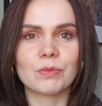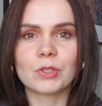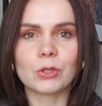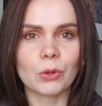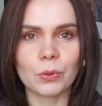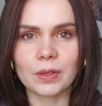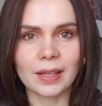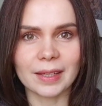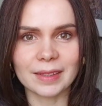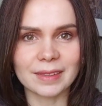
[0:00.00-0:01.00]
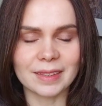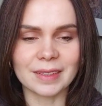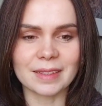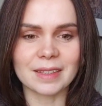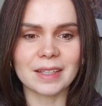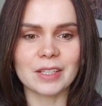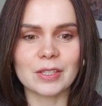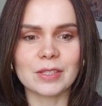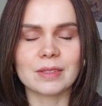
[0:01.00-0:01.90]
so glad, and it